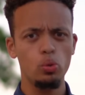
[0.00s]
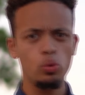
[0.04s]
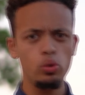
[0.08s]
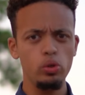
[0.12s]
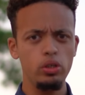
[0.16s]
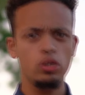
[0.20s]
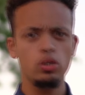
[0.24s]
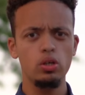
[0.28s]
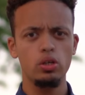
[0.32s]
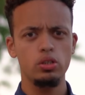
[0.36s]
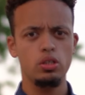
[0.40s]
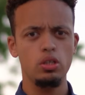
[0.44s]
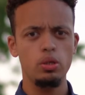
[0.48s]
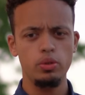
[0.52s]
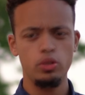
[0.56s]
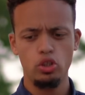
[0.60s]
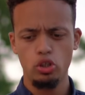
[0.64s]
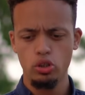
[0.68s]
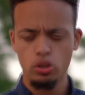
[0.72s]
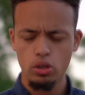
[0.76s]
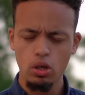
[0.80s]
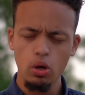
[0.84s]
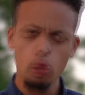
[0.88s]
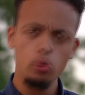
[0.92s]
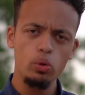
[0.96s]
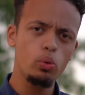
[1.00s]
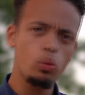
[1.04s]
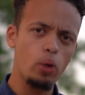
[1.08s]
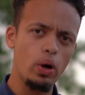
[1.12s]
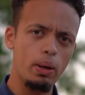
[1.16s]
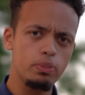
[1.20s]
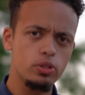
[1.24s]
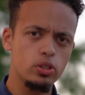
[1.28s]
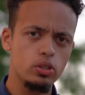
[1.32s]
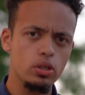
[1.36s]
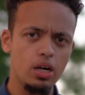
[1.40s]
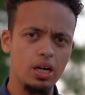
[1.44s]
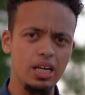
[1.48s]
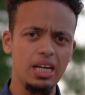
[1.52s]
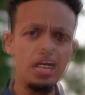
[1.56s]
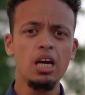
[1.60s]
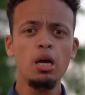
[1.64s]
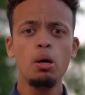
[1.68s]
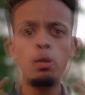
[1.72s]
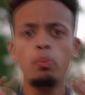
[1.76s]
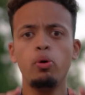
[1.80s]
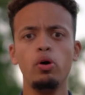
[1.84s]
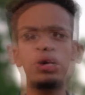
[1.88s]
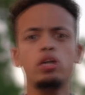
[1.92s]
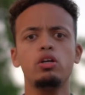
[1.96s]
All you've got to do is just go on the website,
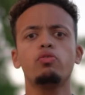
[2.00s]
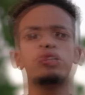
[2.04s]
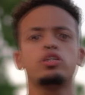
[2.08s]
put in a